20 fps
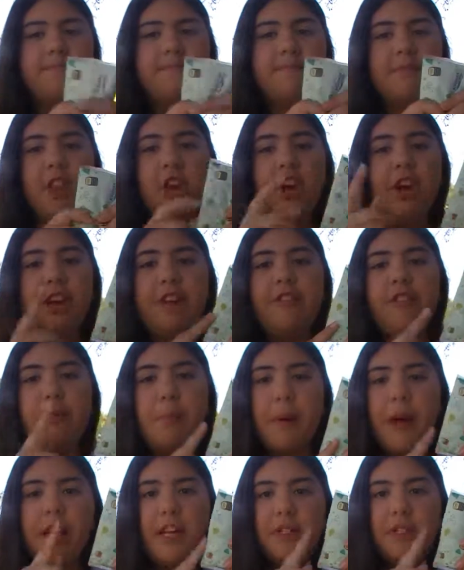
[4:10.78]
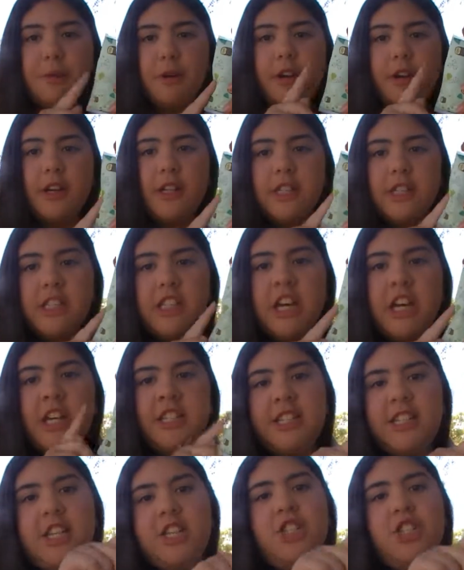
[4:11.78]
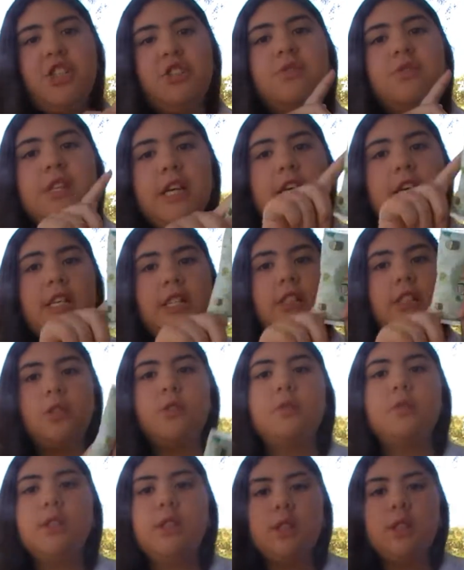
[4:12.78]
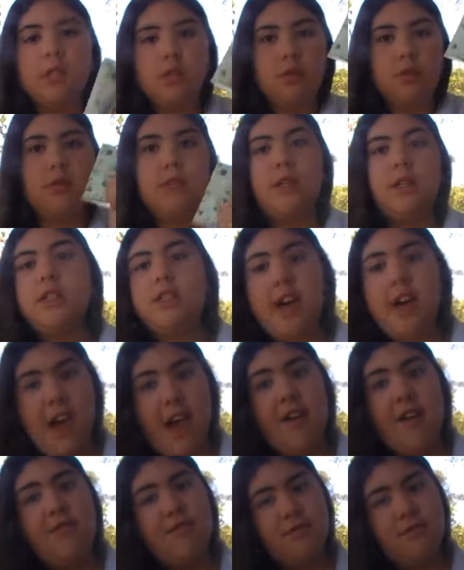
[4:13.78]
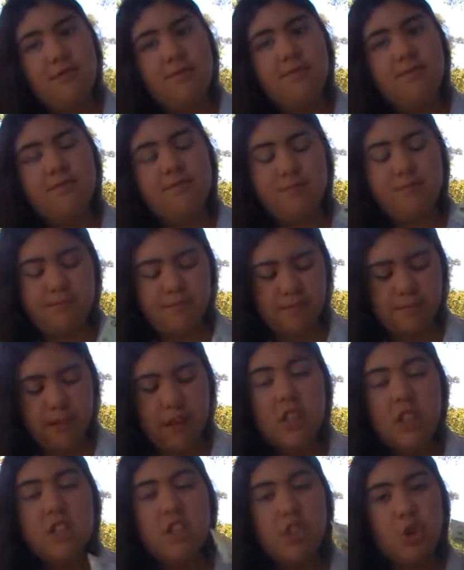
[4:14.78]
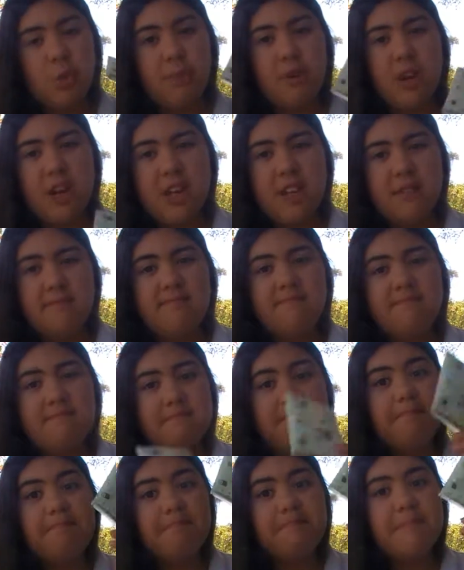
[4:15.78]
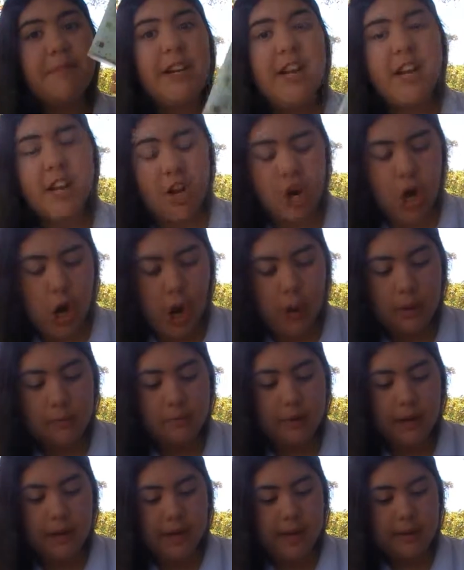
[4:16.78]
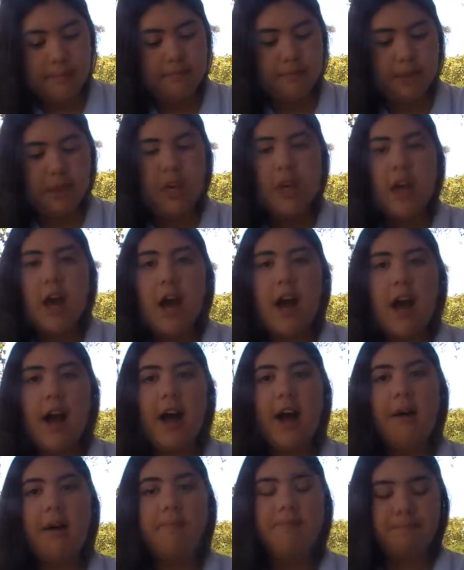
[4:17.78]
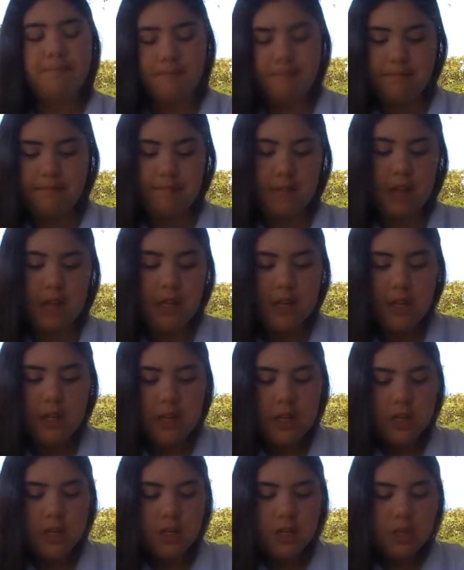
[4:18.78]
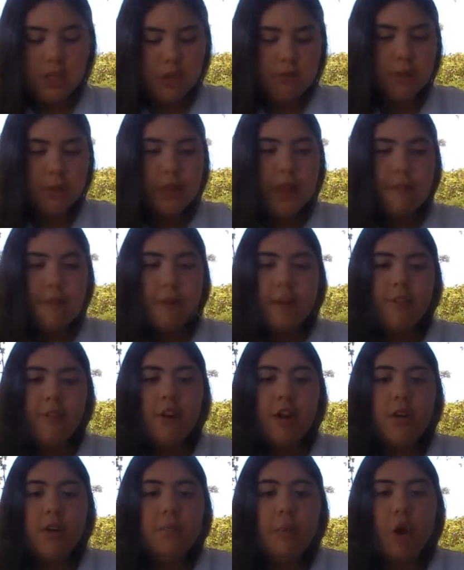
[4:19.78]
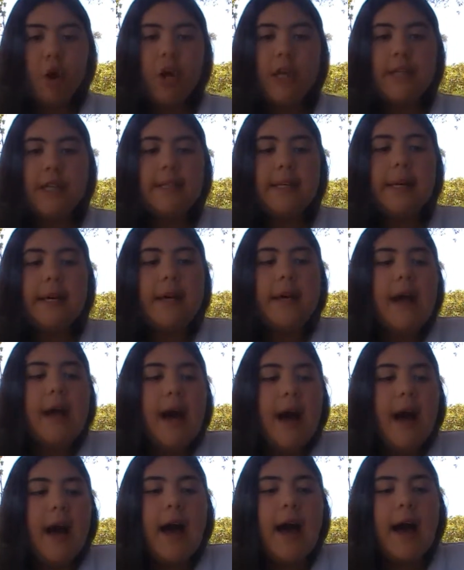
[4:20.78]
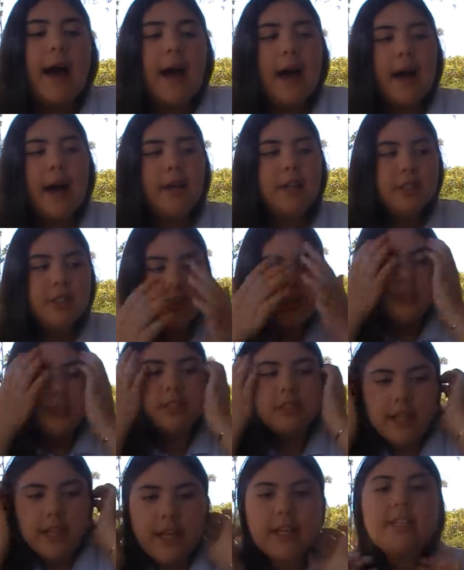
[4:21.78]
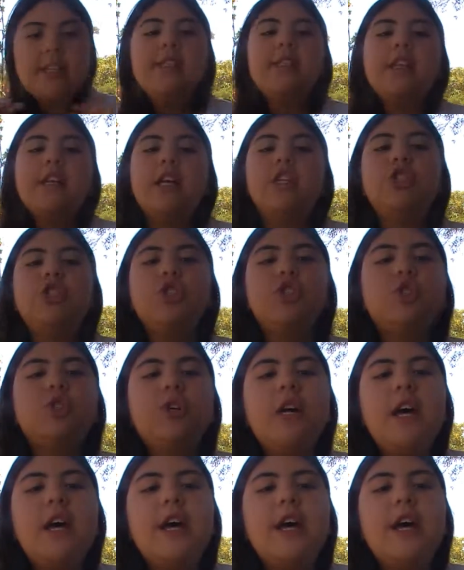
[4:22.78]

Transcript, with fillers: learning from my experiences, tissues is always a good thing to have. So bring it. Bring it, girl. Bring it. Um, so I just put that in my front pocket. Uh, next essential.